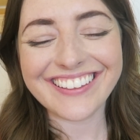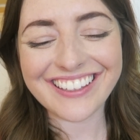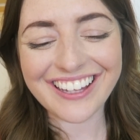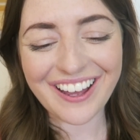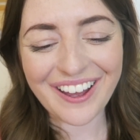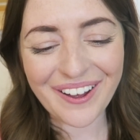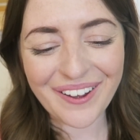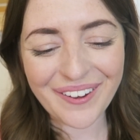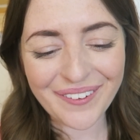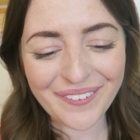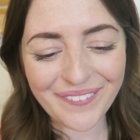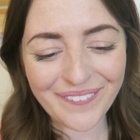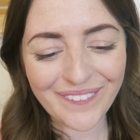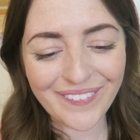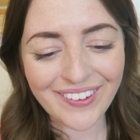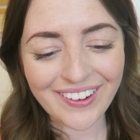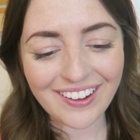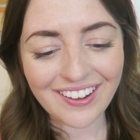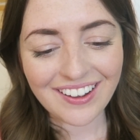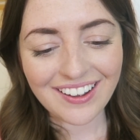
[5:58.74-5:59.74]

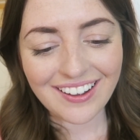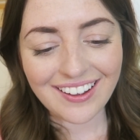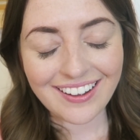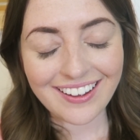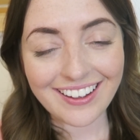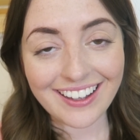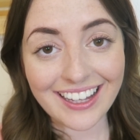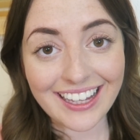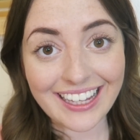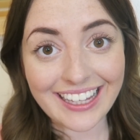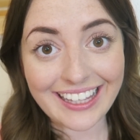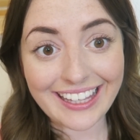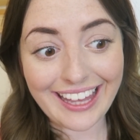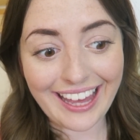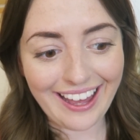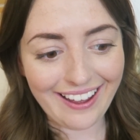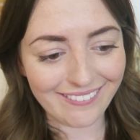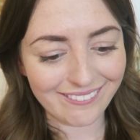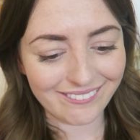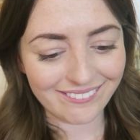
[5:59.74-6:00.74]
So,
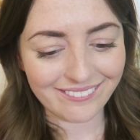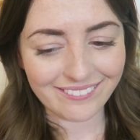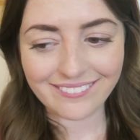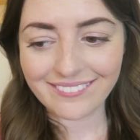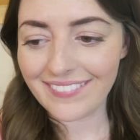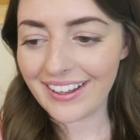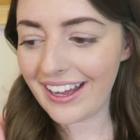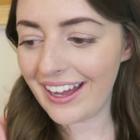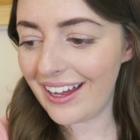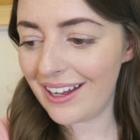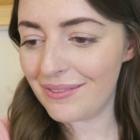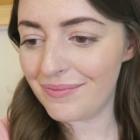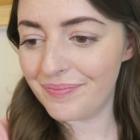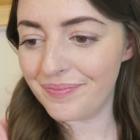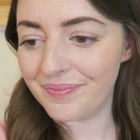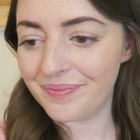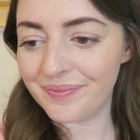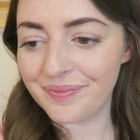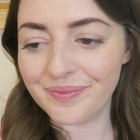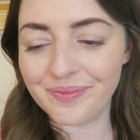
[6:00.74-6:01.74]
yeah.
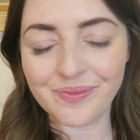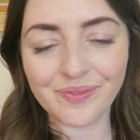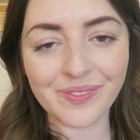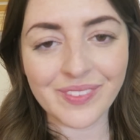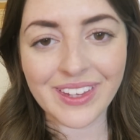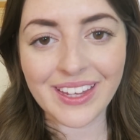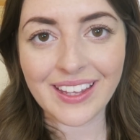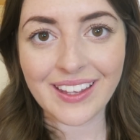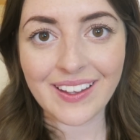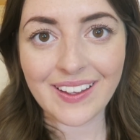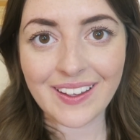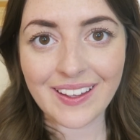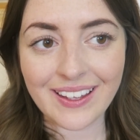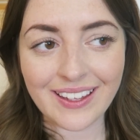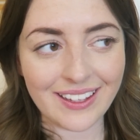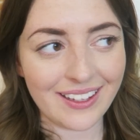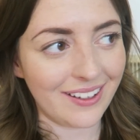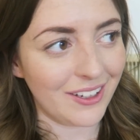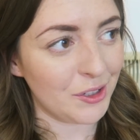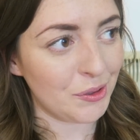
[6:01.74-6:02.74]

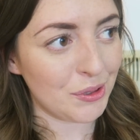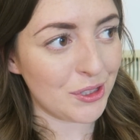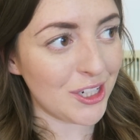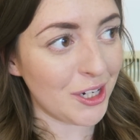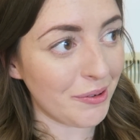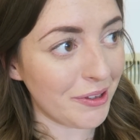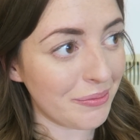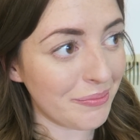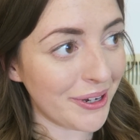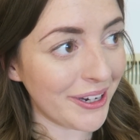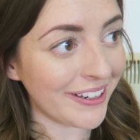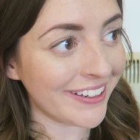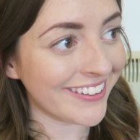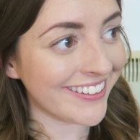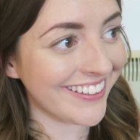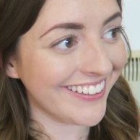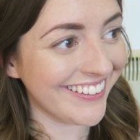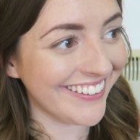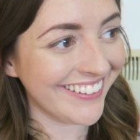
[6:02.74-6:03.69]
Should we start with mugs?